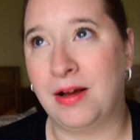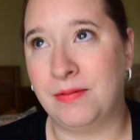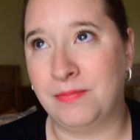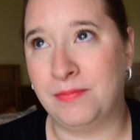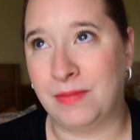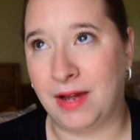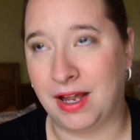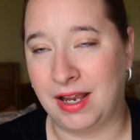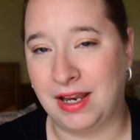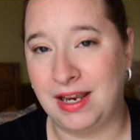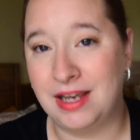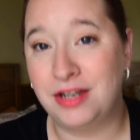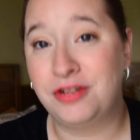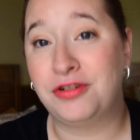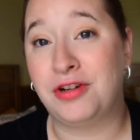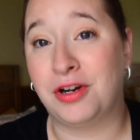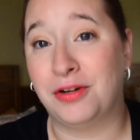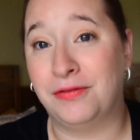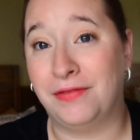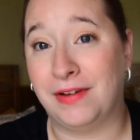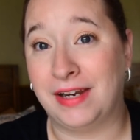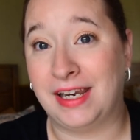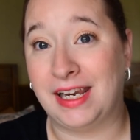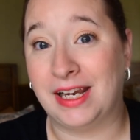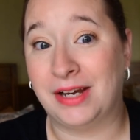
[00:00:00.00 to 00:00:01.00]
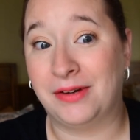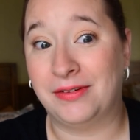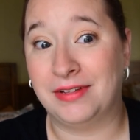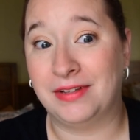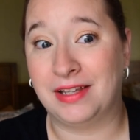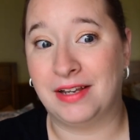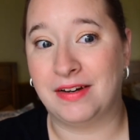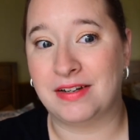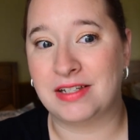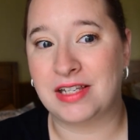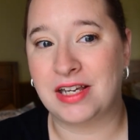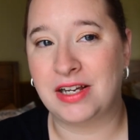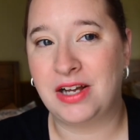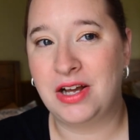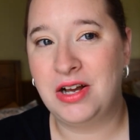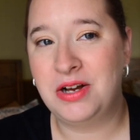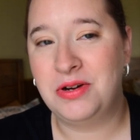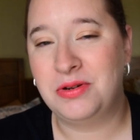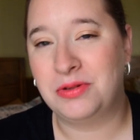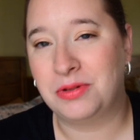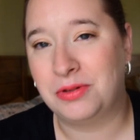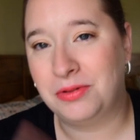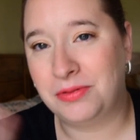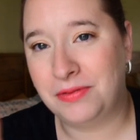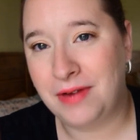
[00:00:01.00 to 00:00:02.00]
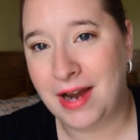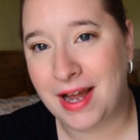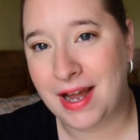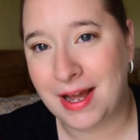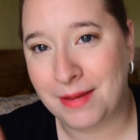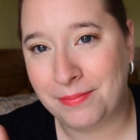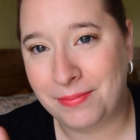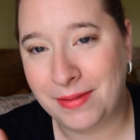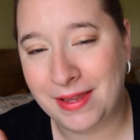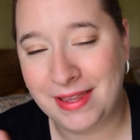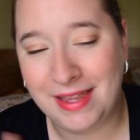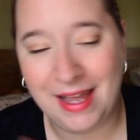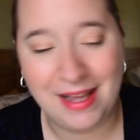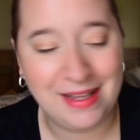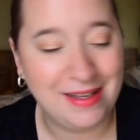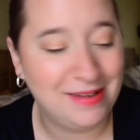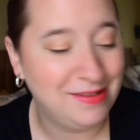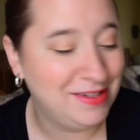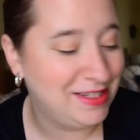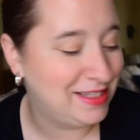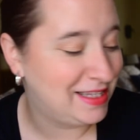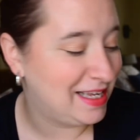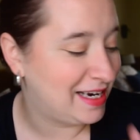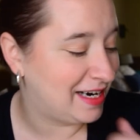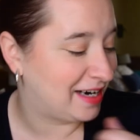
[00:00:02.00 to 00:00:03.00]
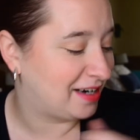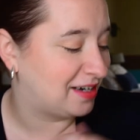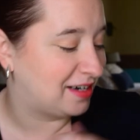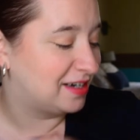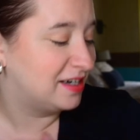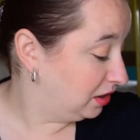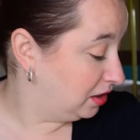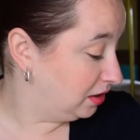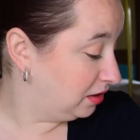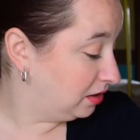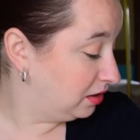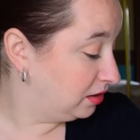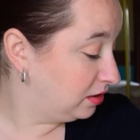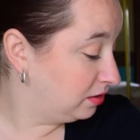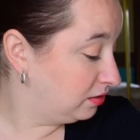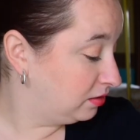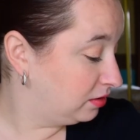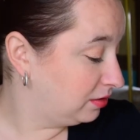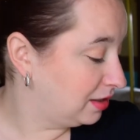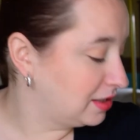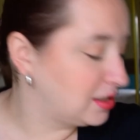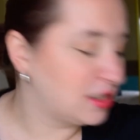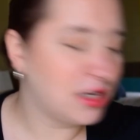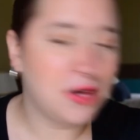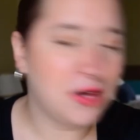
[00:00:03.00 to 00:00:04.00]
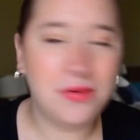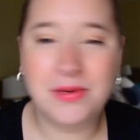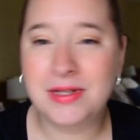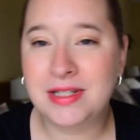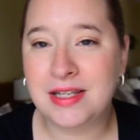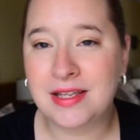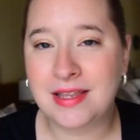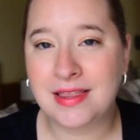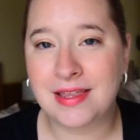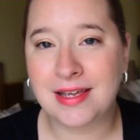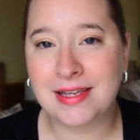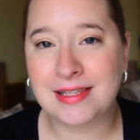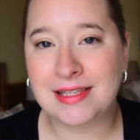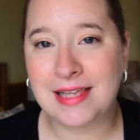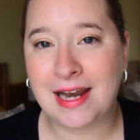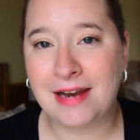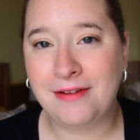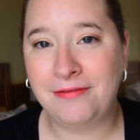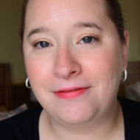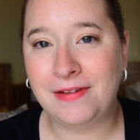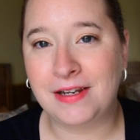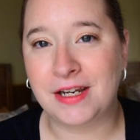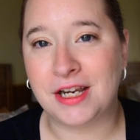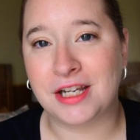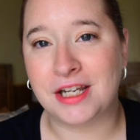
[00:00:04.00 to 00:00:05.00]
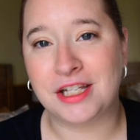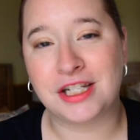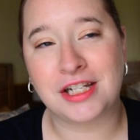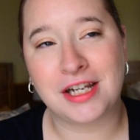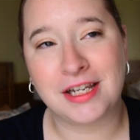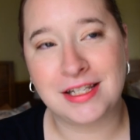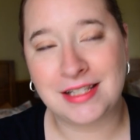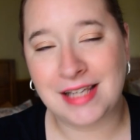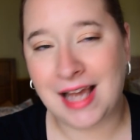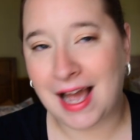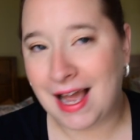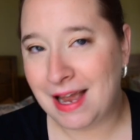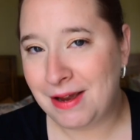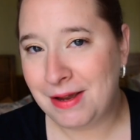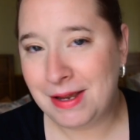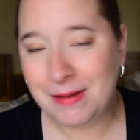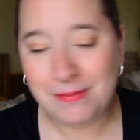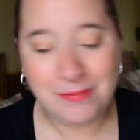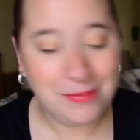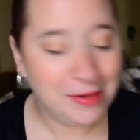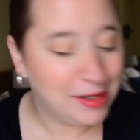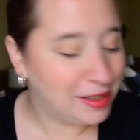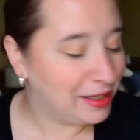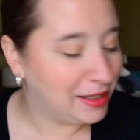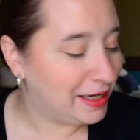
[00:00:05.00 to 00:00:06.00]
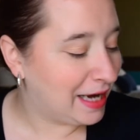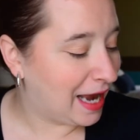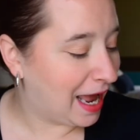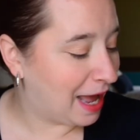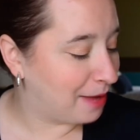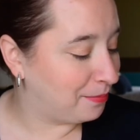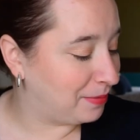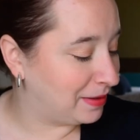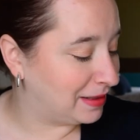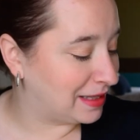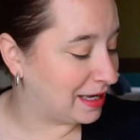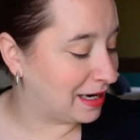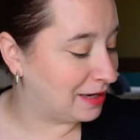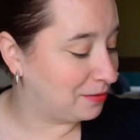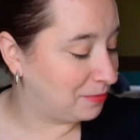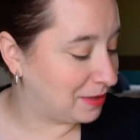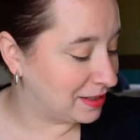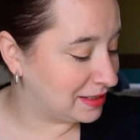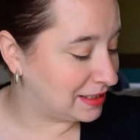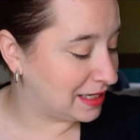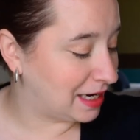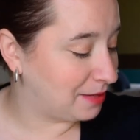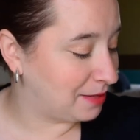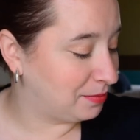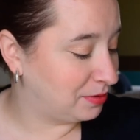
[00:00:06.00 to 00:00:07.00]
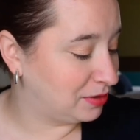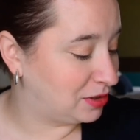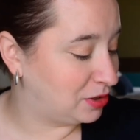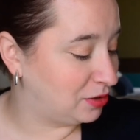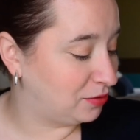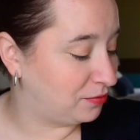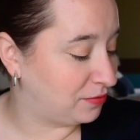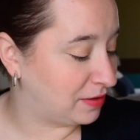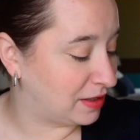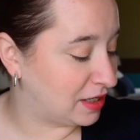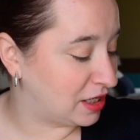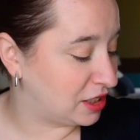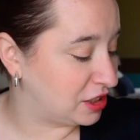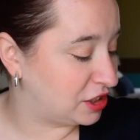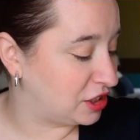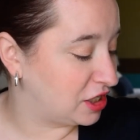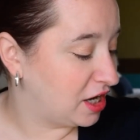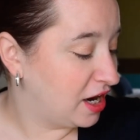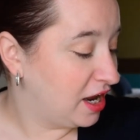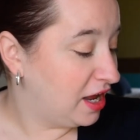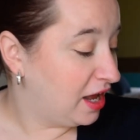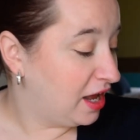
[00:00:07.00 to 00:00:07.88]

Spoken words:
my intro video, and then I was like, oh crap, that was there. Let's go into the things that I finished, because I am really happy that I was able to finish